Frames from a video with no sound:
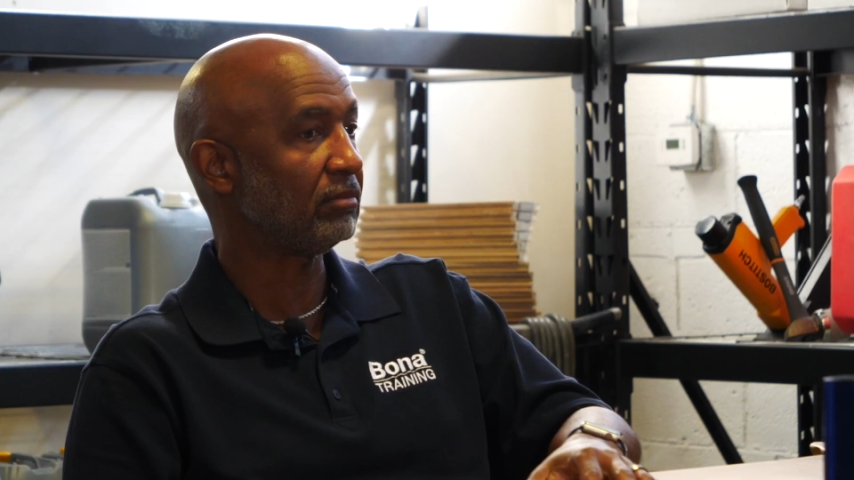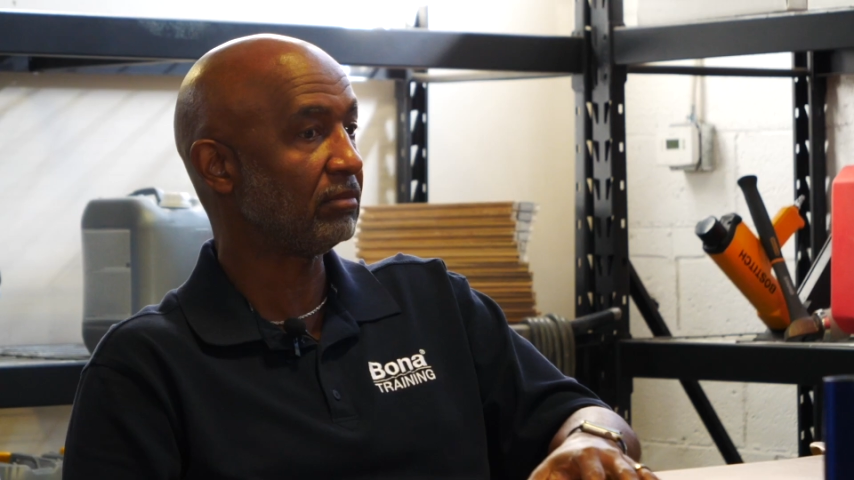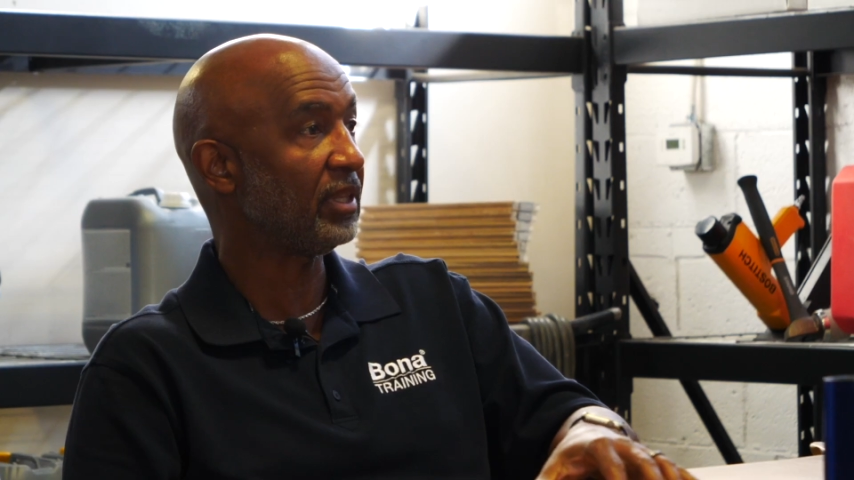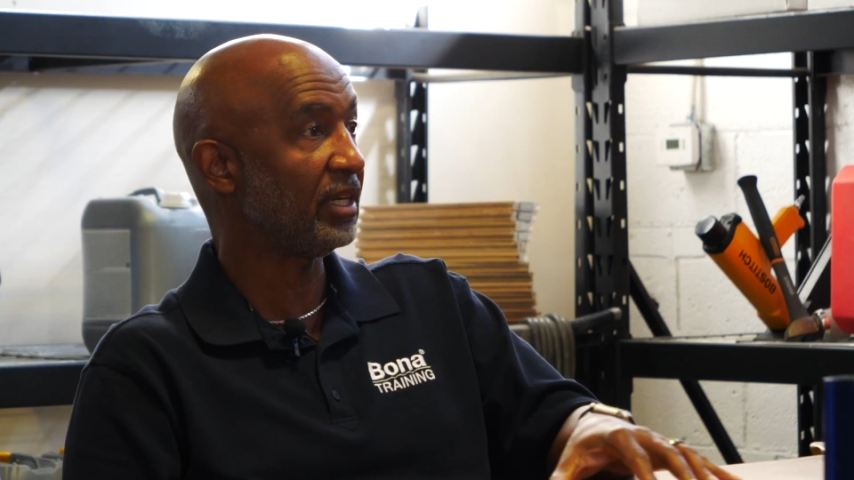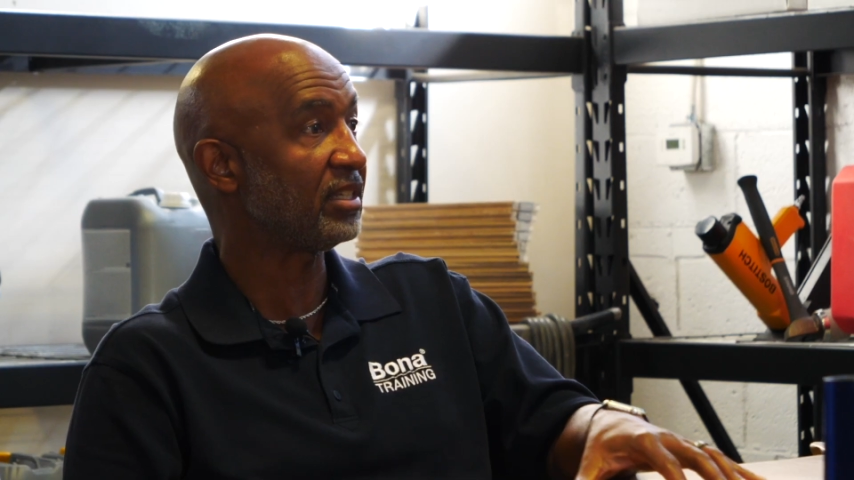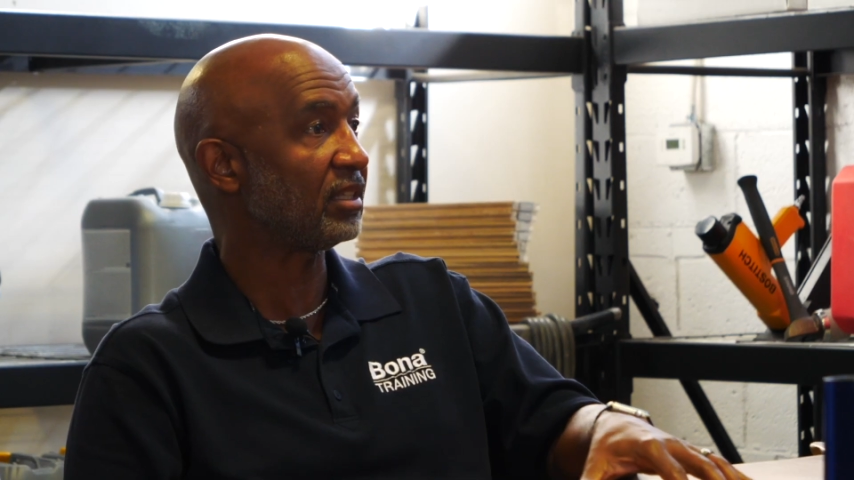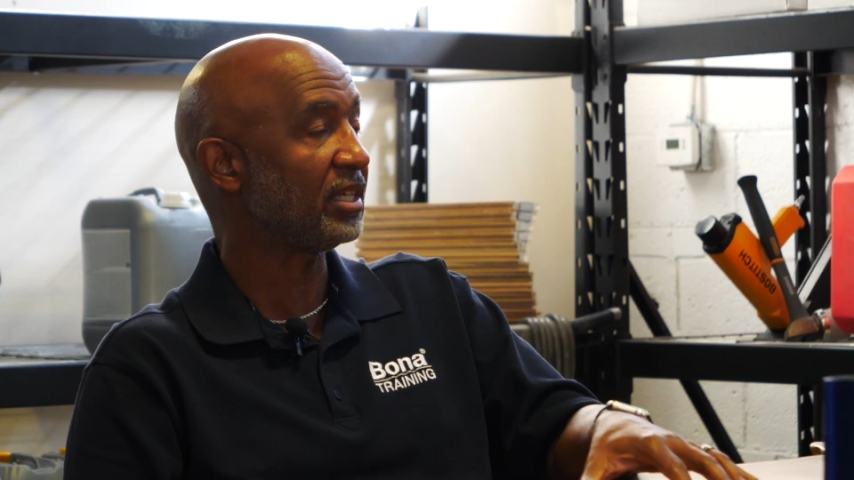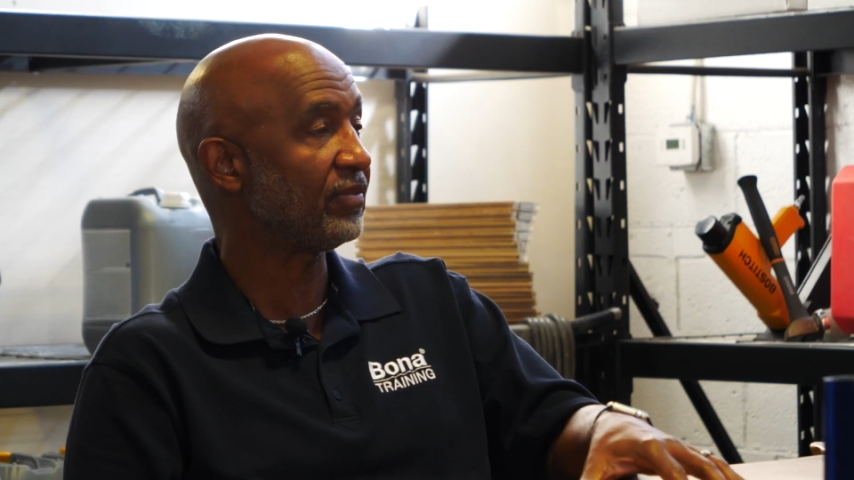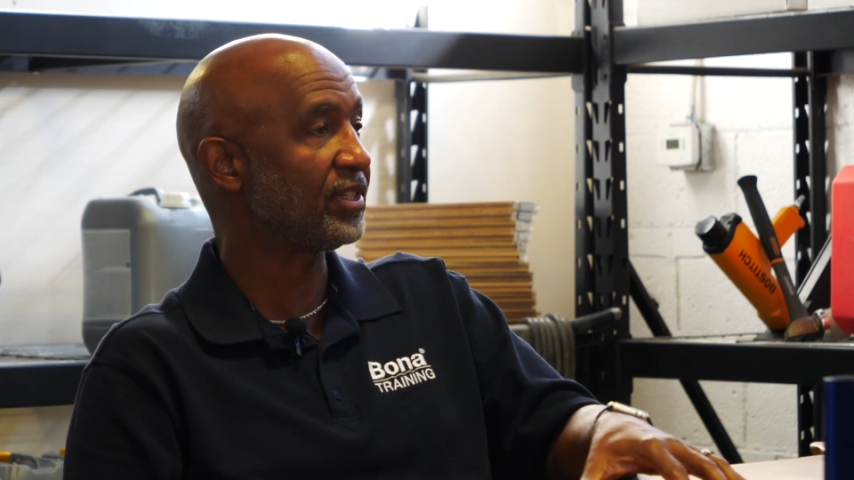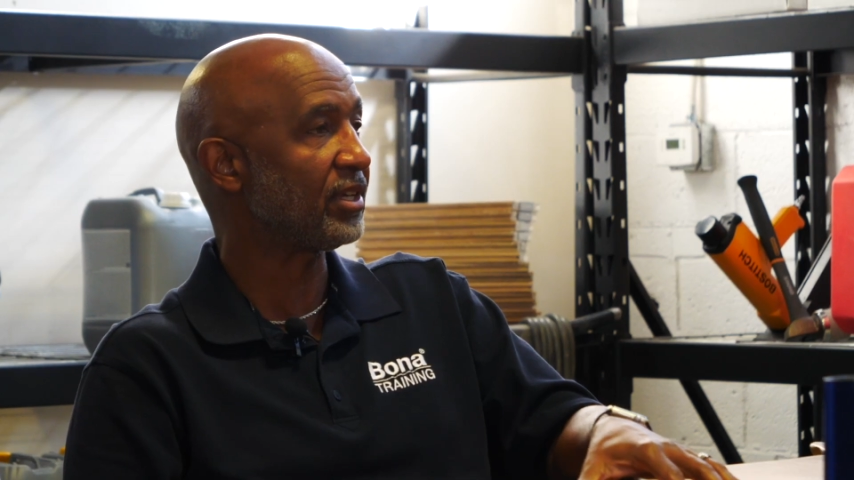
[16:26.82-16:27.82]
then it's
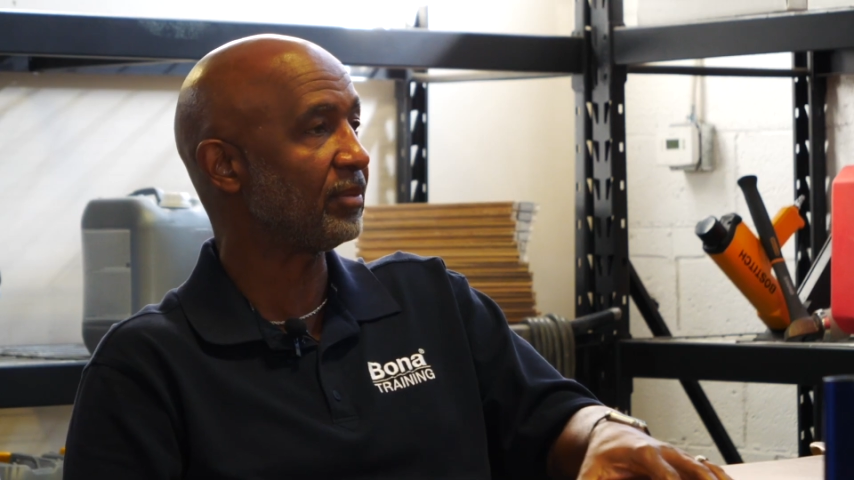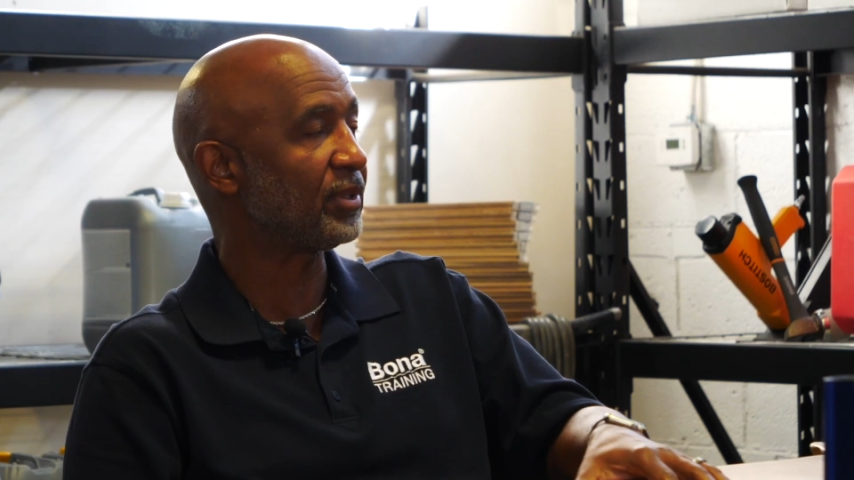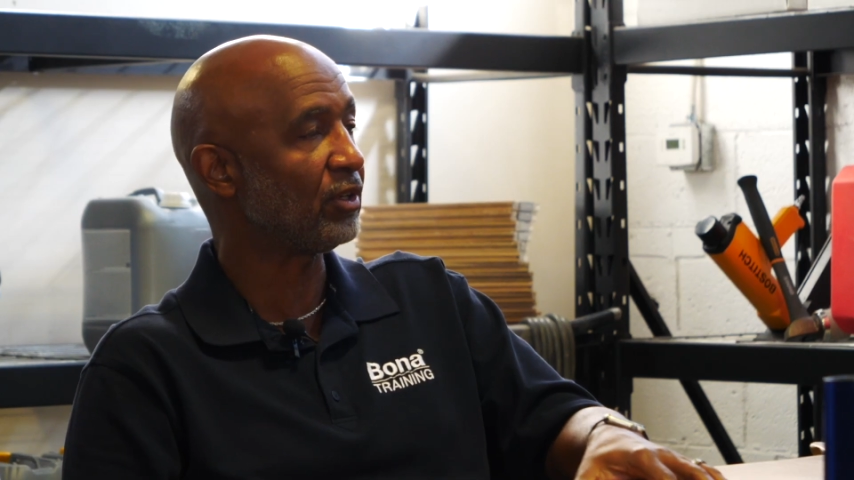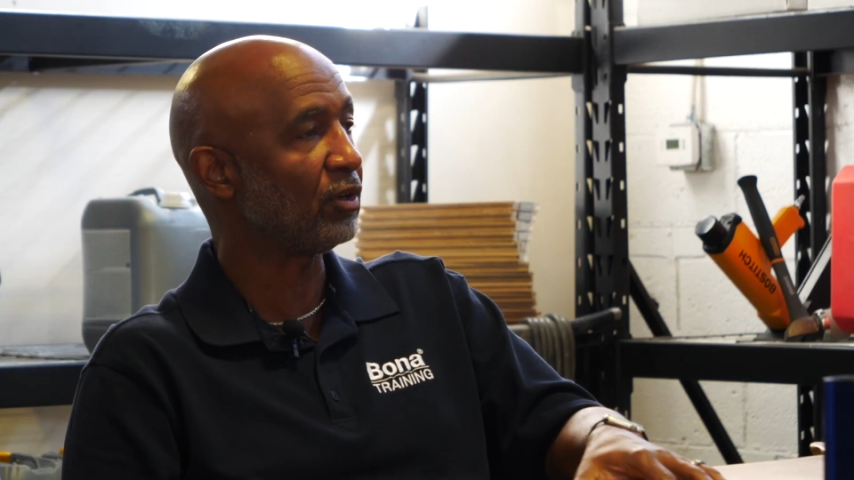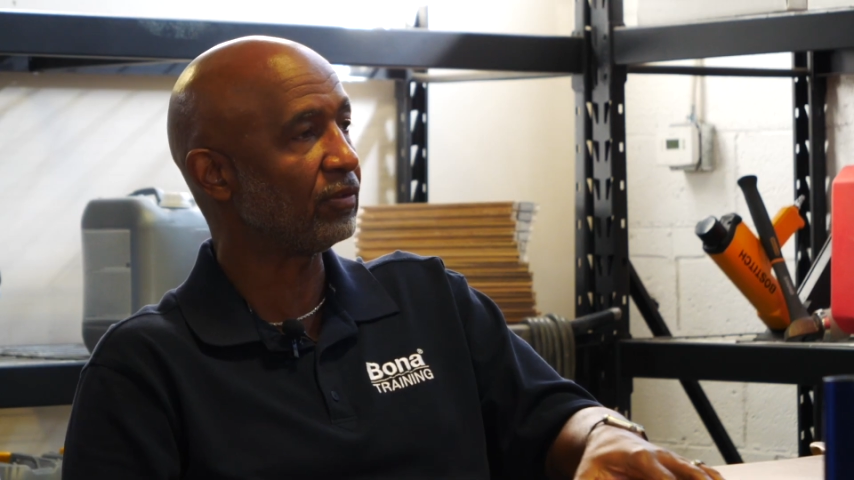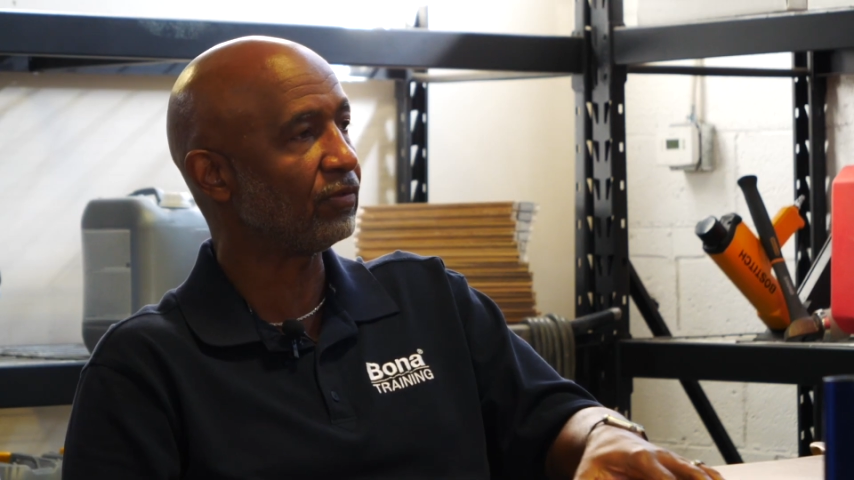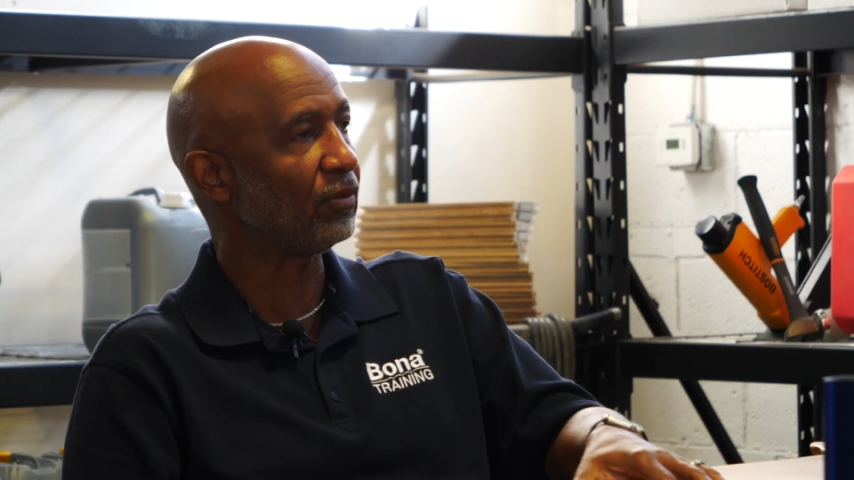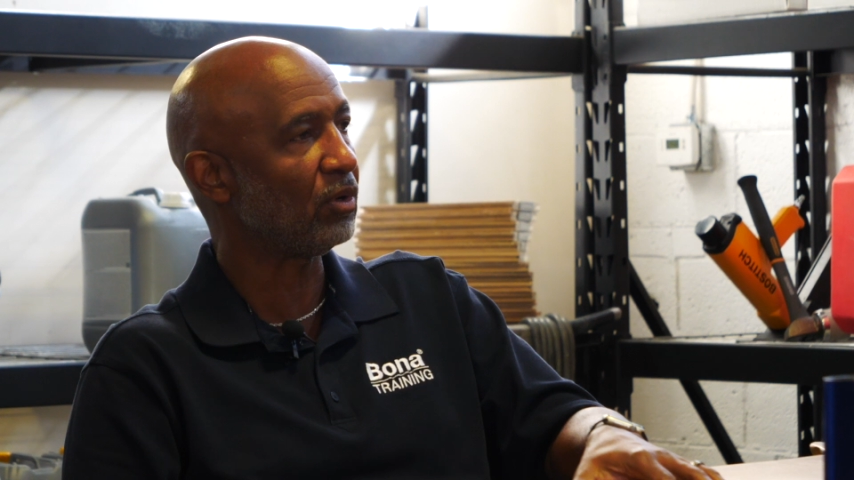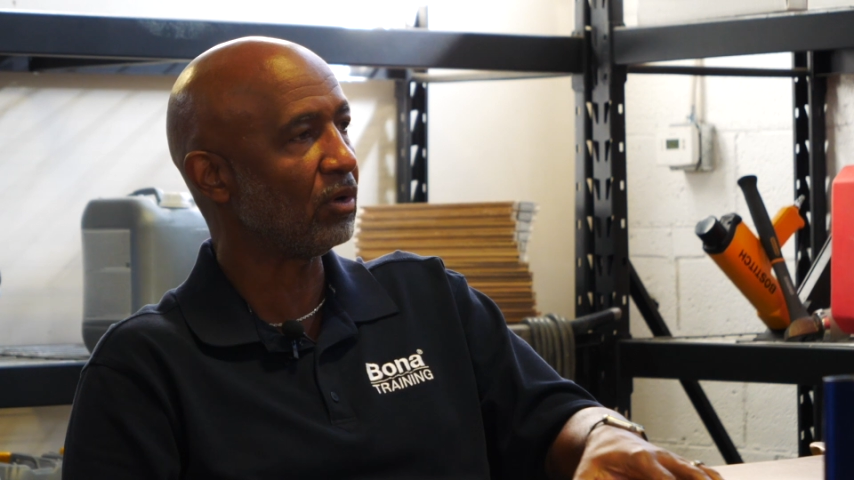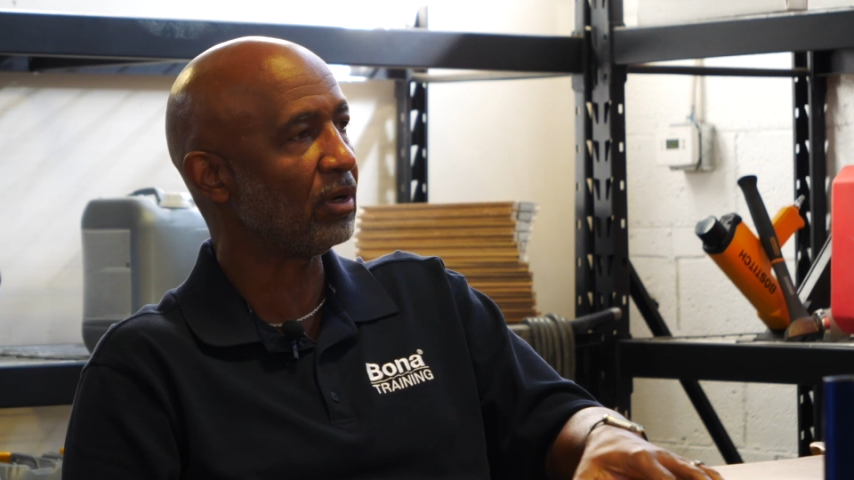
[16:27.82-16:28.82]
leaving something on the
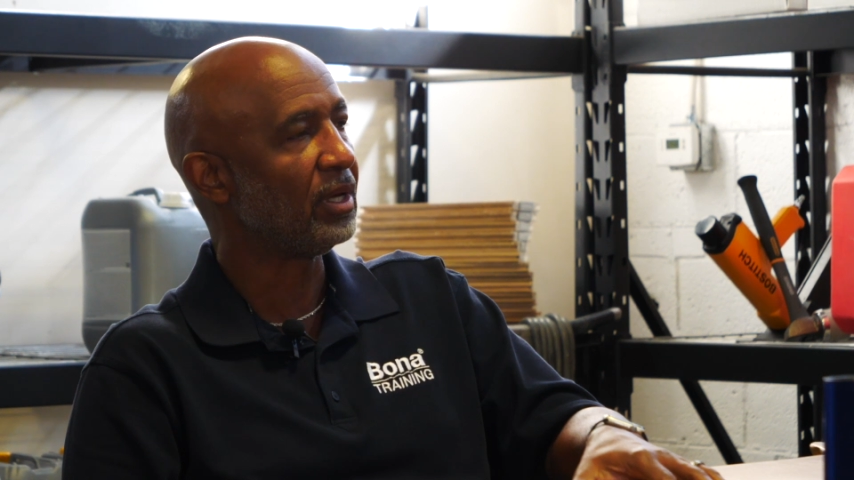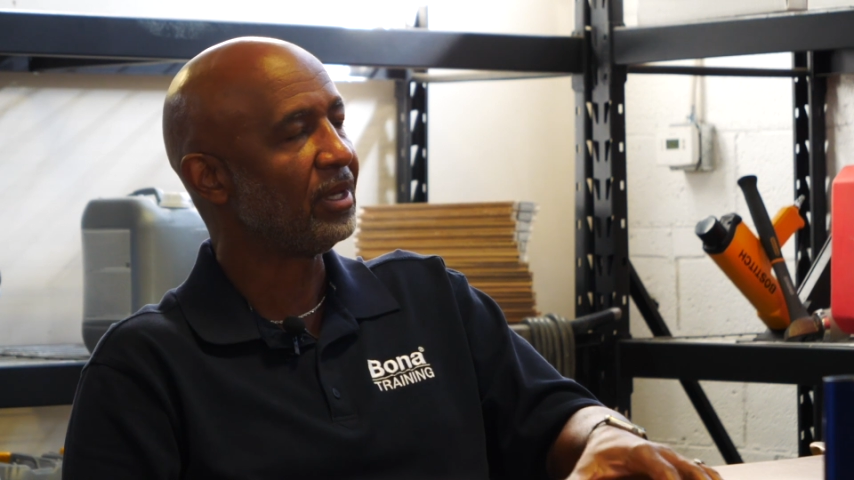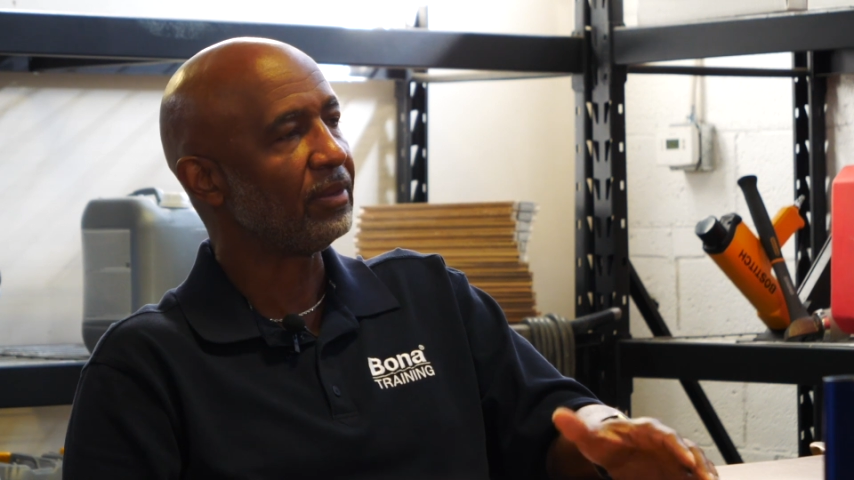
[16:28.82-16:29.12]
floor.